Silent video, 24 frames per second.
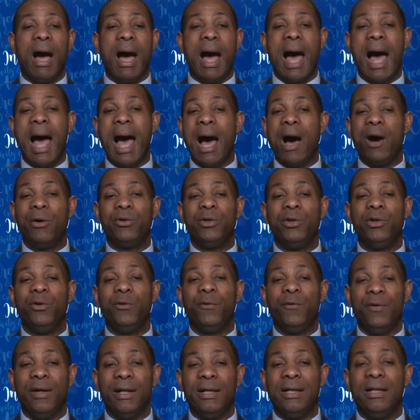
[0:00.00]
how do
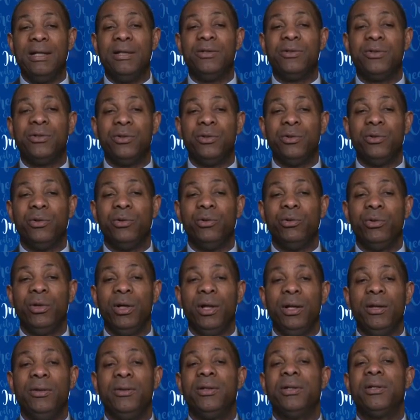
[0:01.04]
you fit into
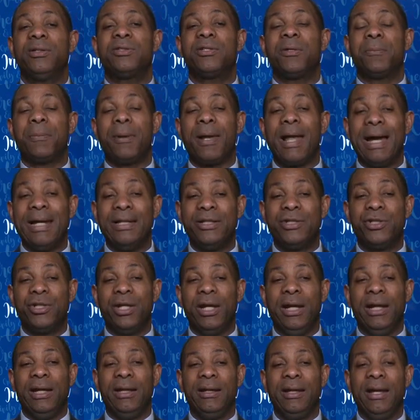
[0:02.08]
the supply
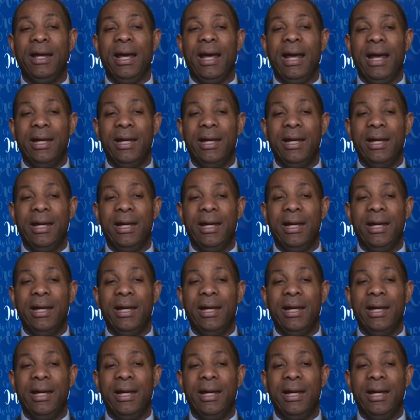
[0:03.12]
chain.